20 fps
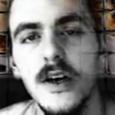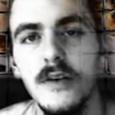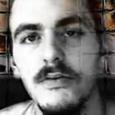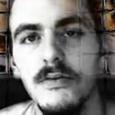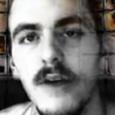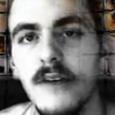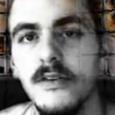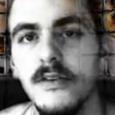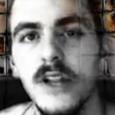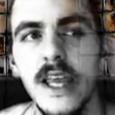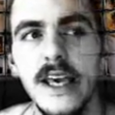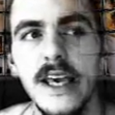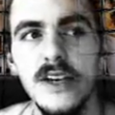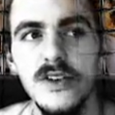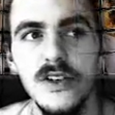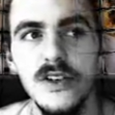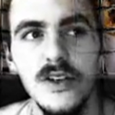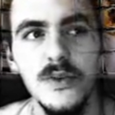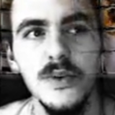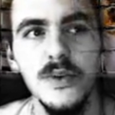
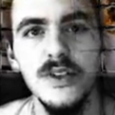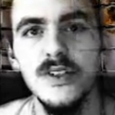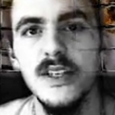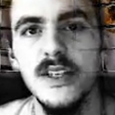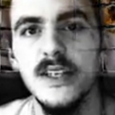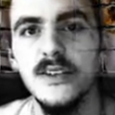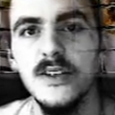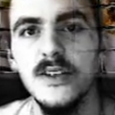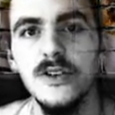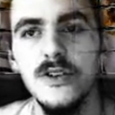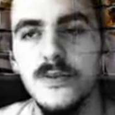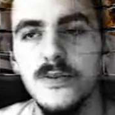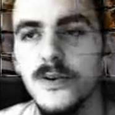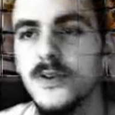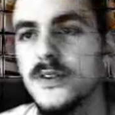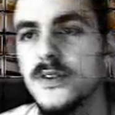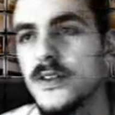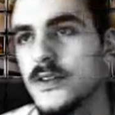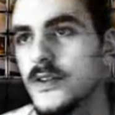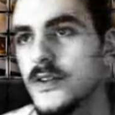Revelation, which says that you're
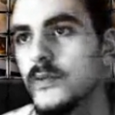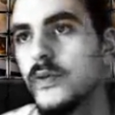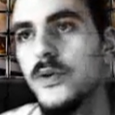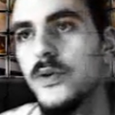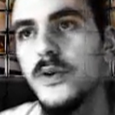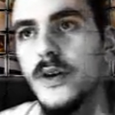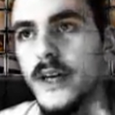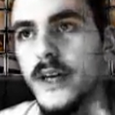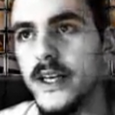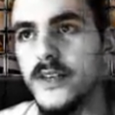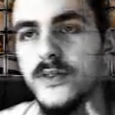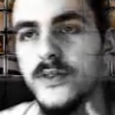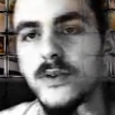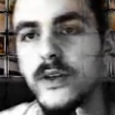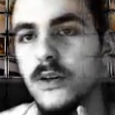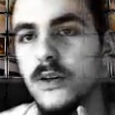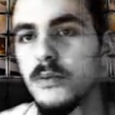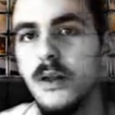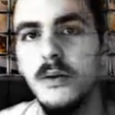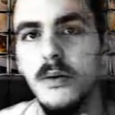supposed to support
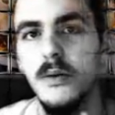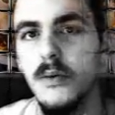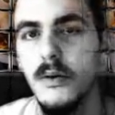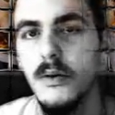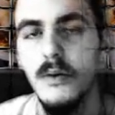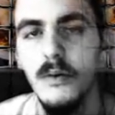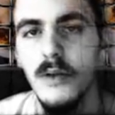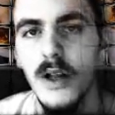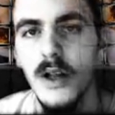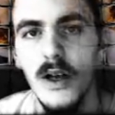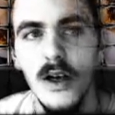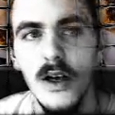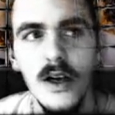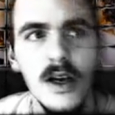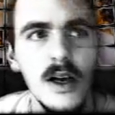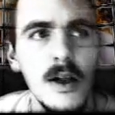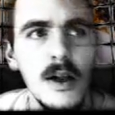Israel, blah, blah, blah, blah, blah.